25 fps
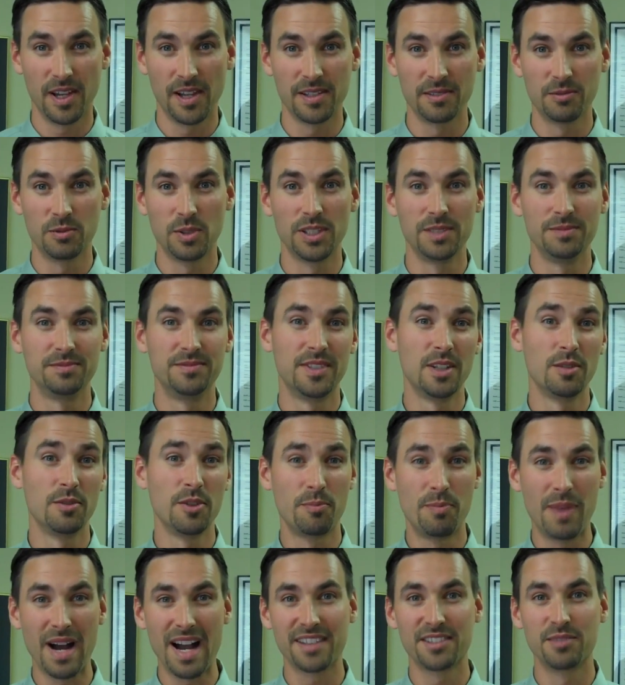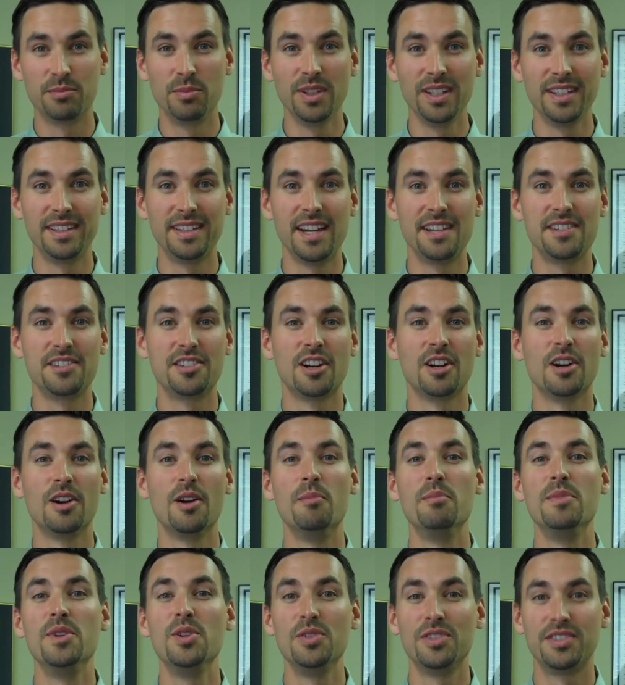Okay, well, there's a possibility that your
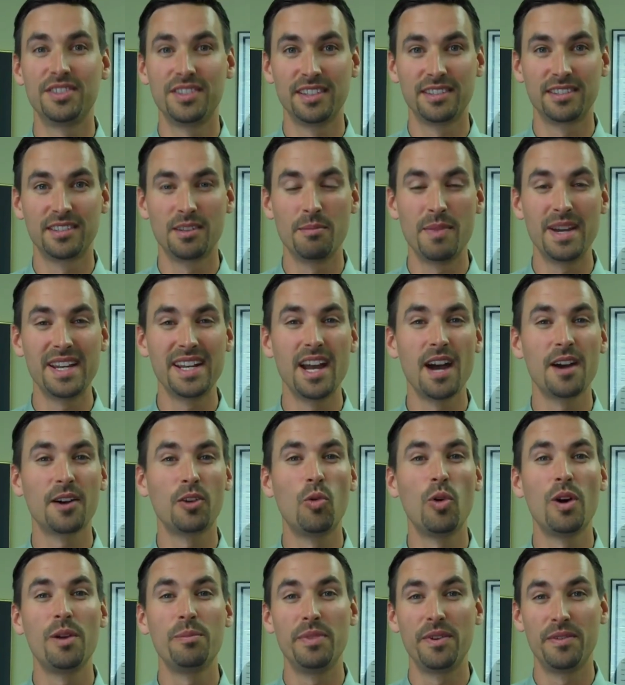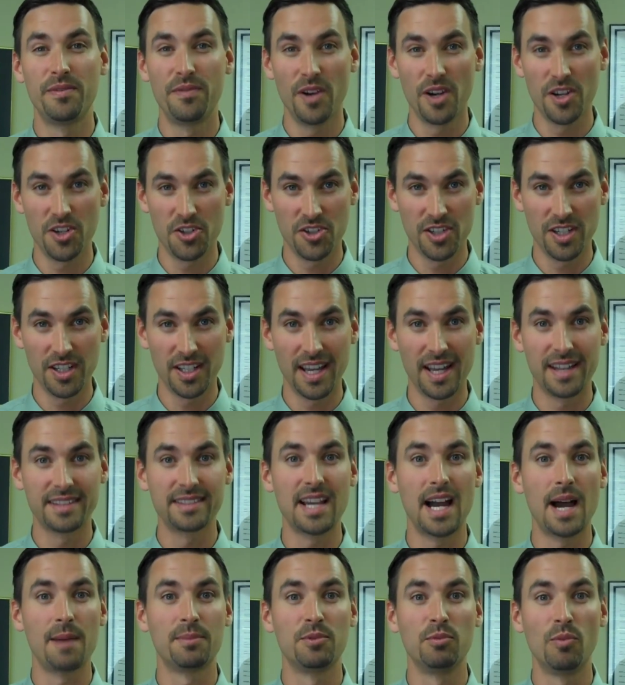immune system may not quite be functioning at
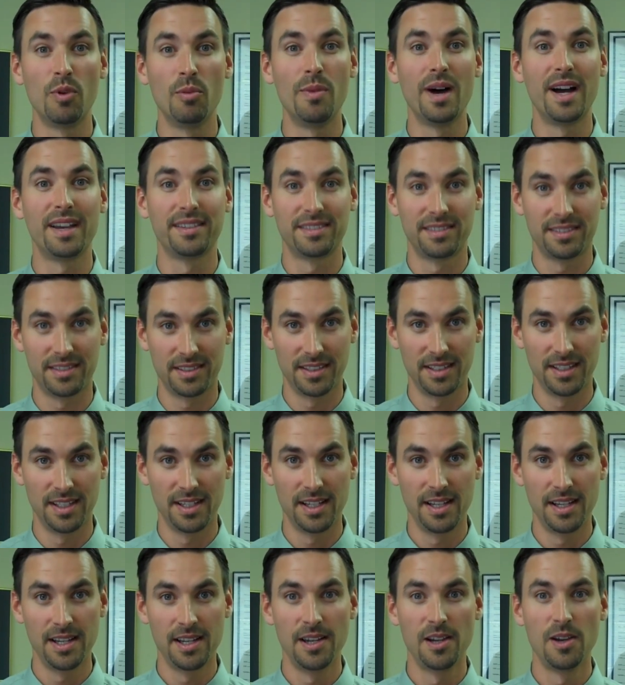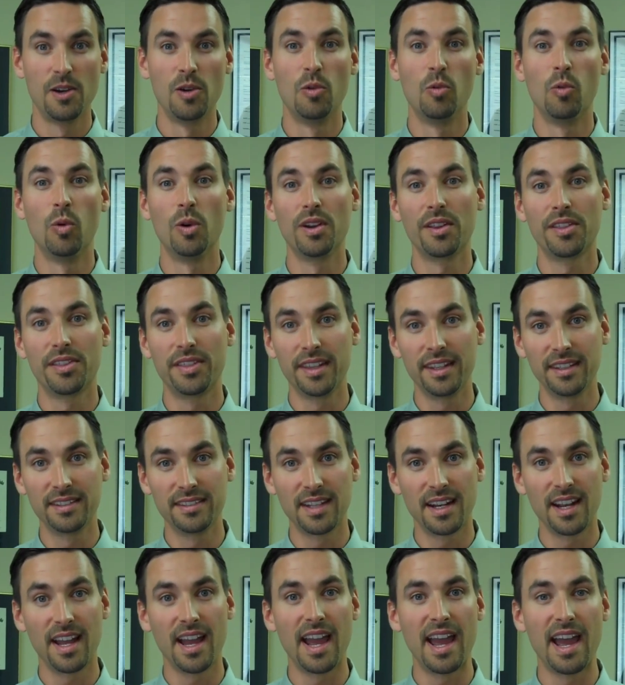its optimal best. One of the
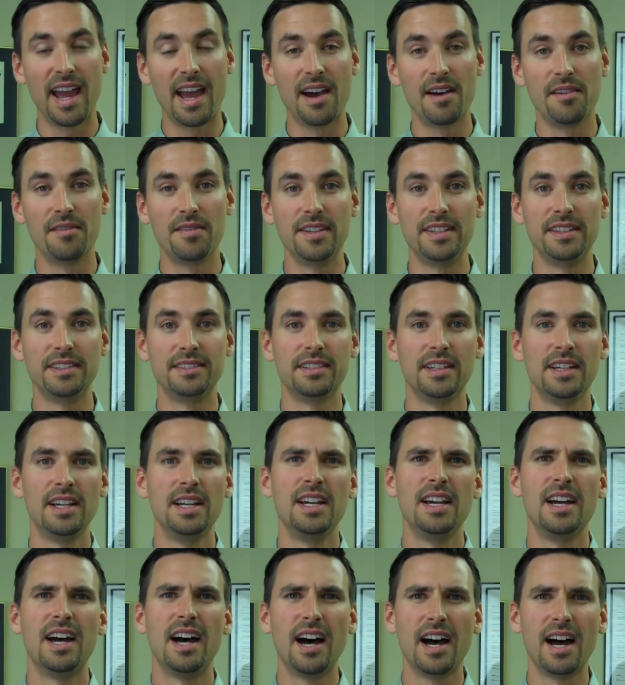things that I have is